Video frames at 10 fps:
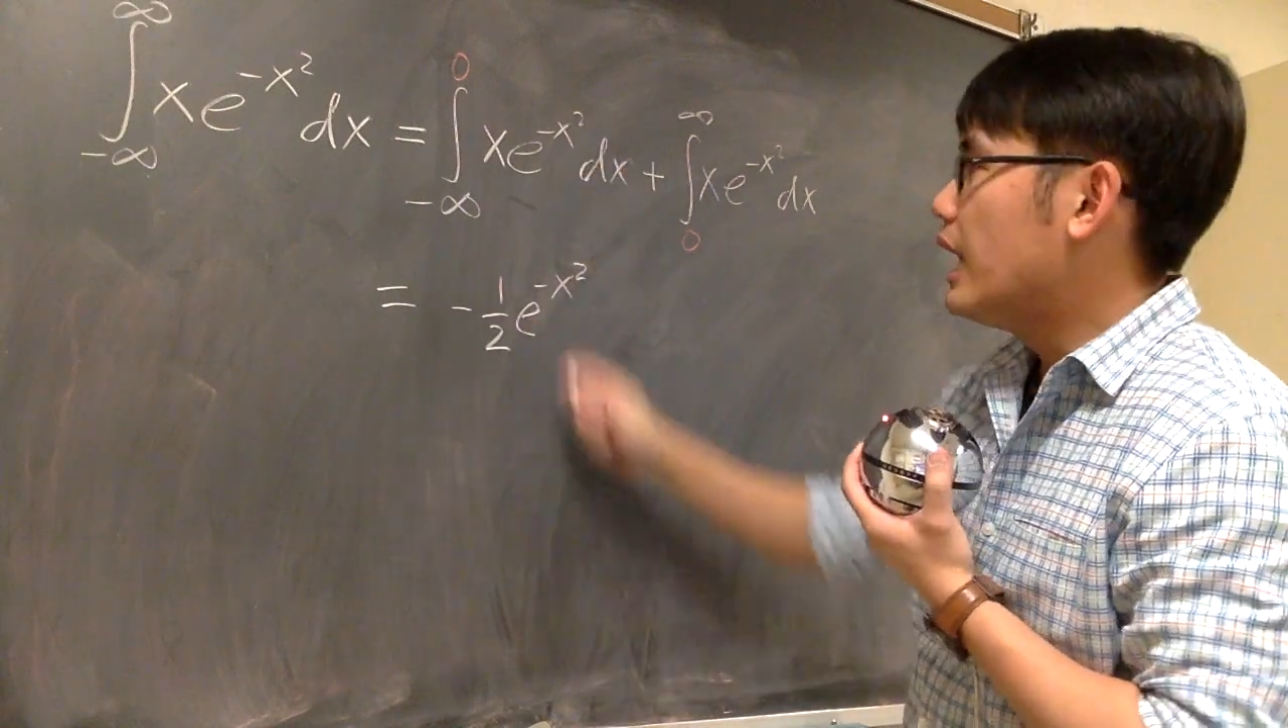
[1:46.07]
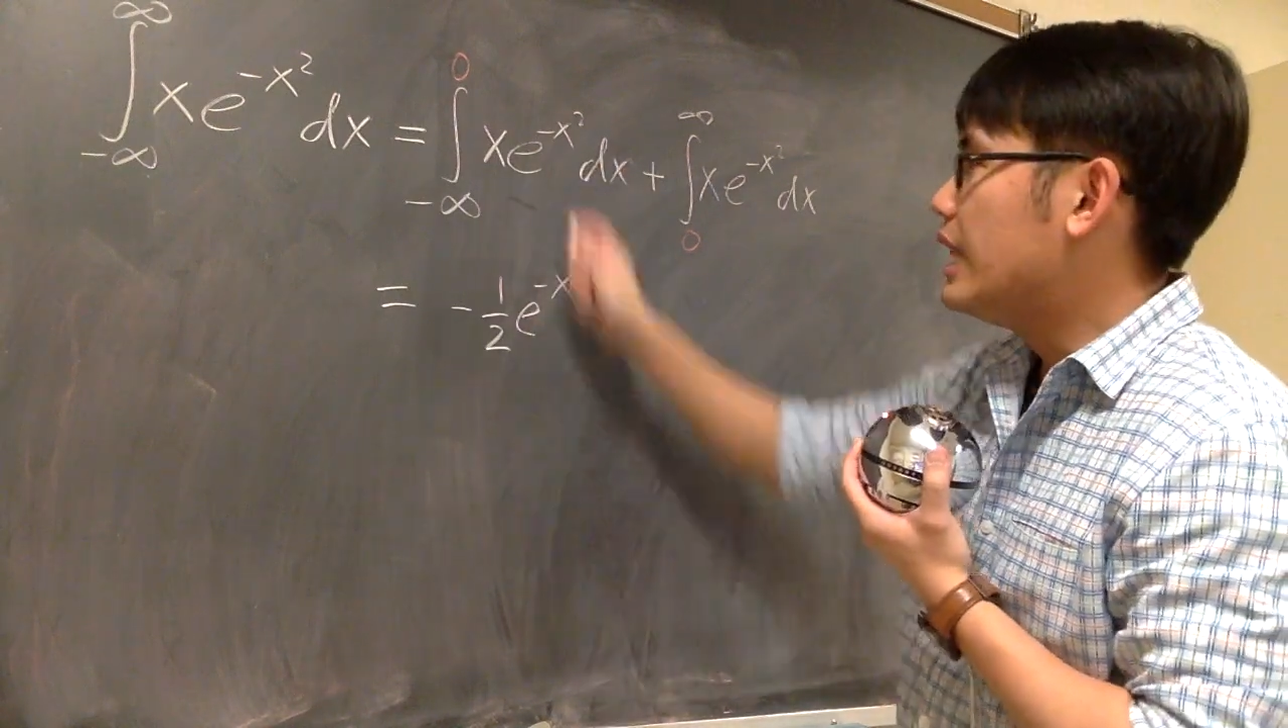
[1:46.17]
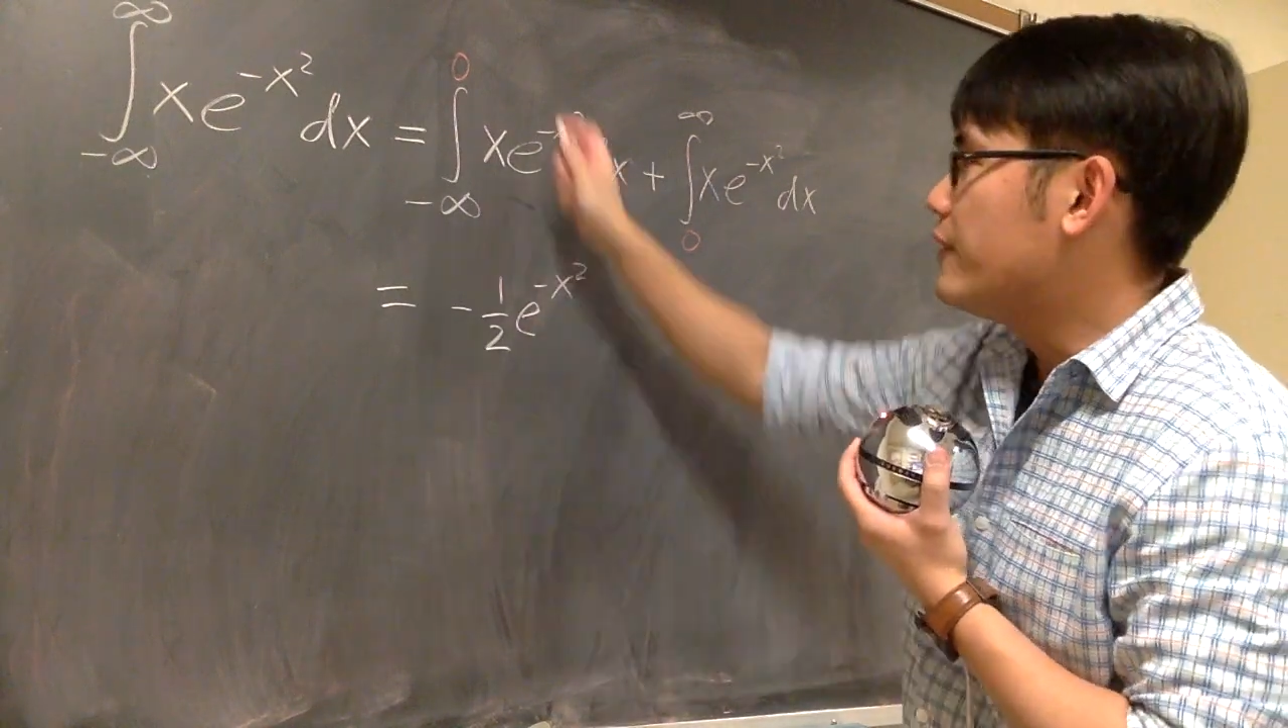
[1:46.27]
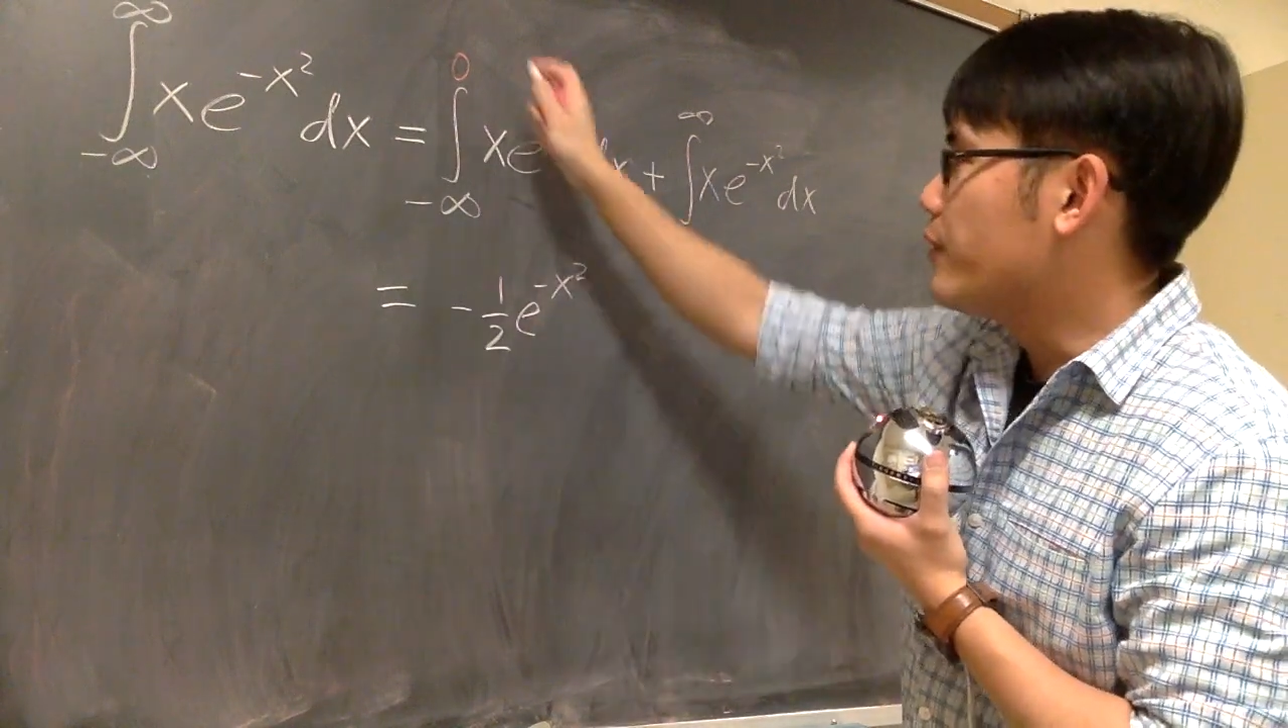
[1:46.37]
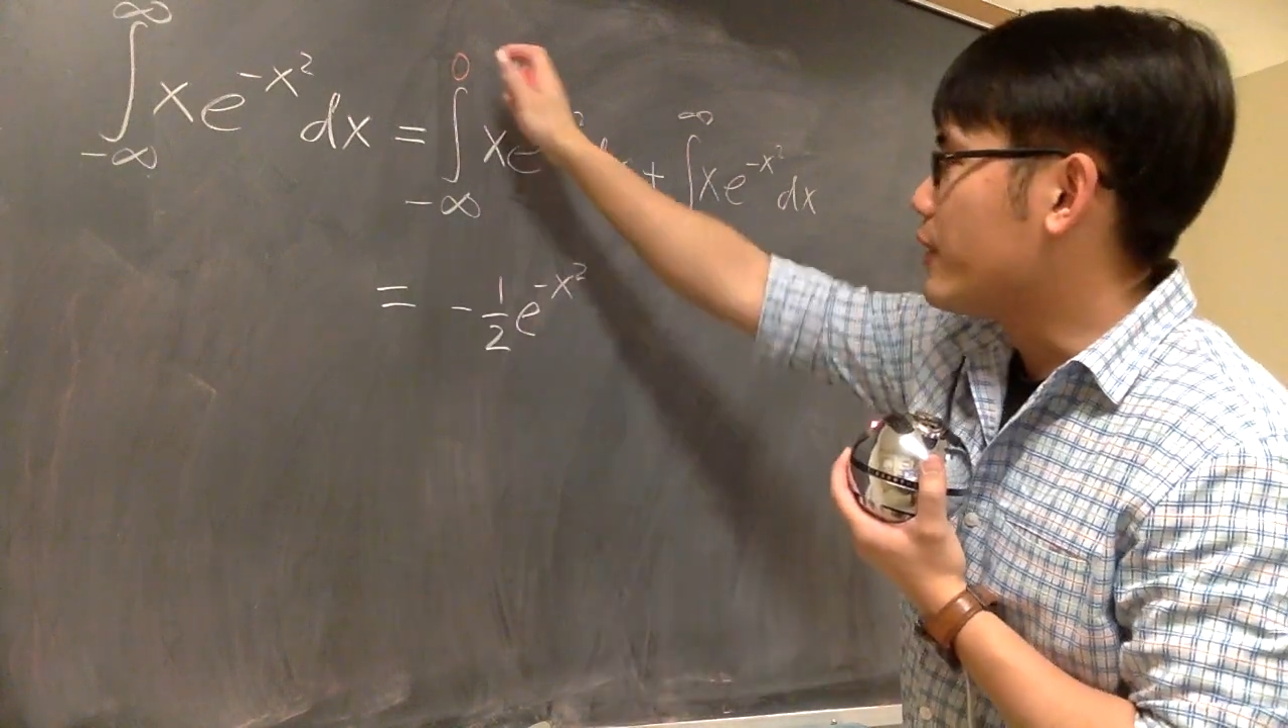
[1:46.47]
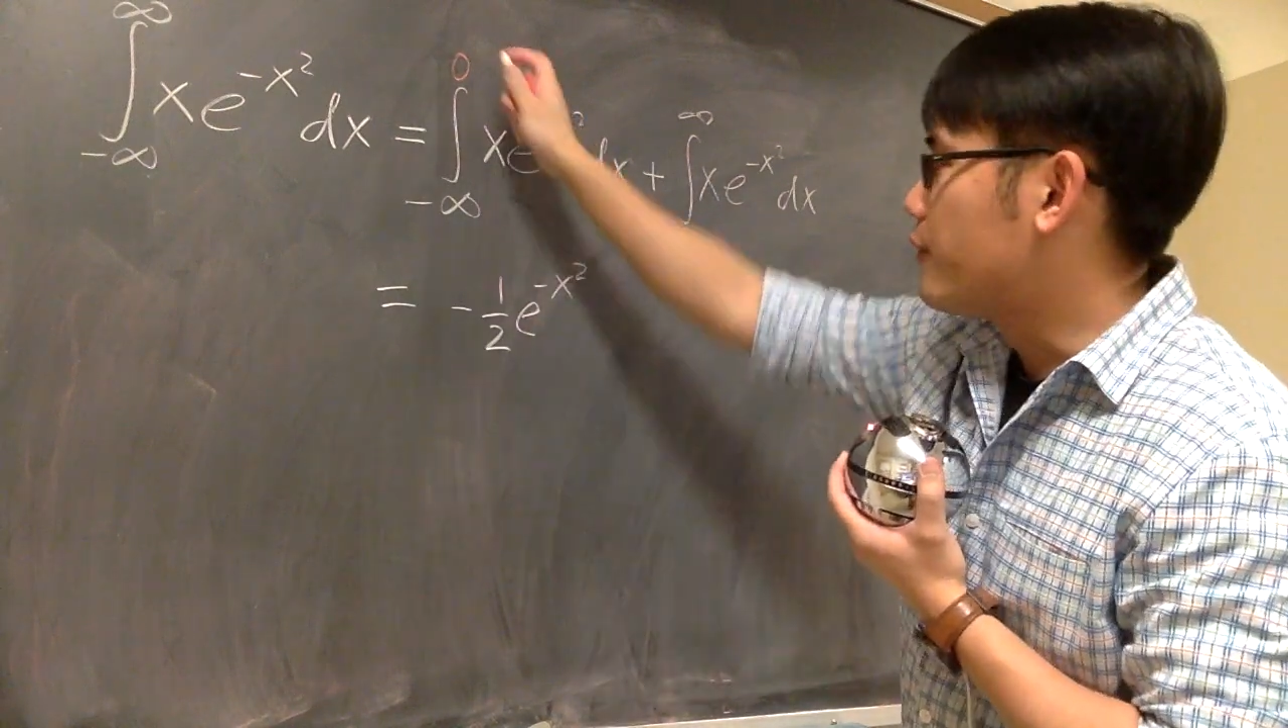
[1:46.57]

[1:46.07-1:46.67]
And then for the